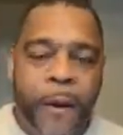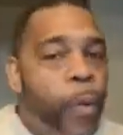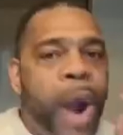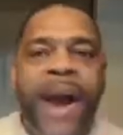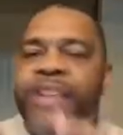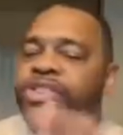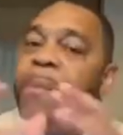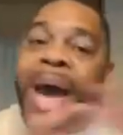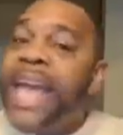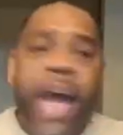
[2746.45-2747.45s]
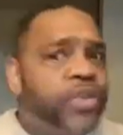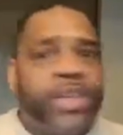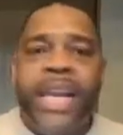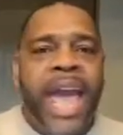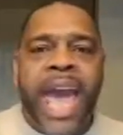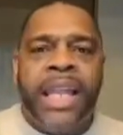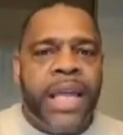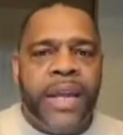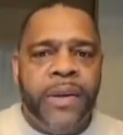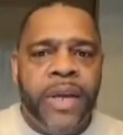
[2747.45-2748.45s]
whereas somebody else can handle
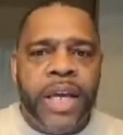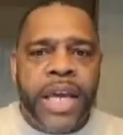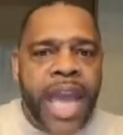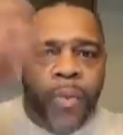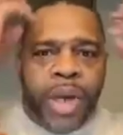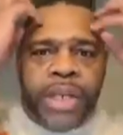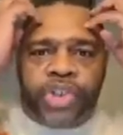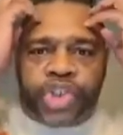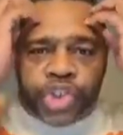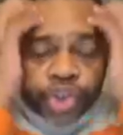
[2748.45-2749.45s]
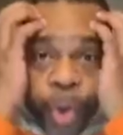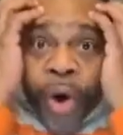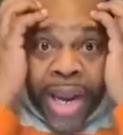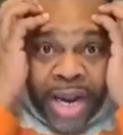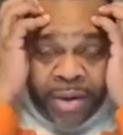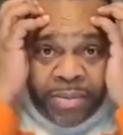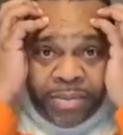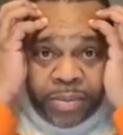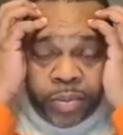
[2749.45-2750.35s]
it. It would destroy them.